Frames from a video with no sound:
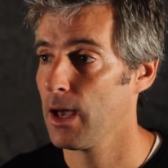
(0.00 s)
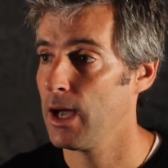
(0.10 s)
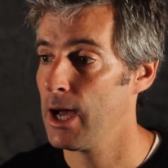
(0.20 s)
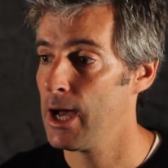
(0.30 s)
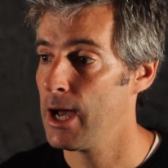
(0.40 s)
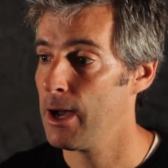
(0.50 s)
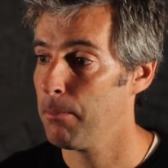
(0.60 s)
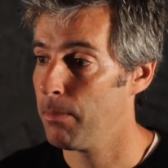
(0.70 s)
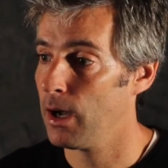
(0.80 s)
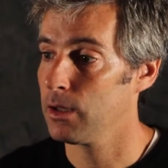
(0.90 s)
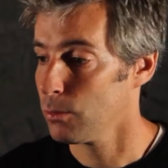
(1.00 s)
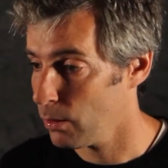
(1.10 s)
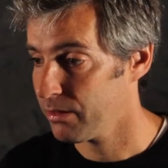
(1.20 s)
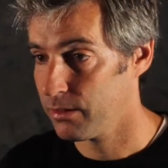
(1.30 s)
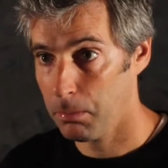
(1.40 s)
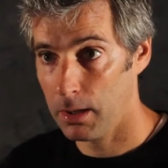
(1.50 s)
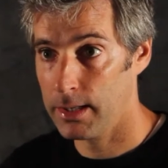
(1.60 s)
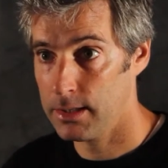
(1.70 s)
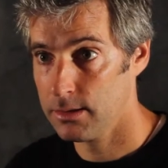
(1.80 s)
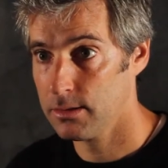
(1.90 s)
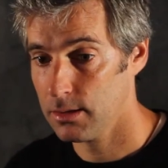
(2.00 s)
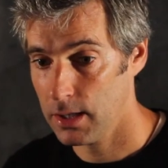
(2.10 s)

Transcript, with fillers: Uh, but with the players,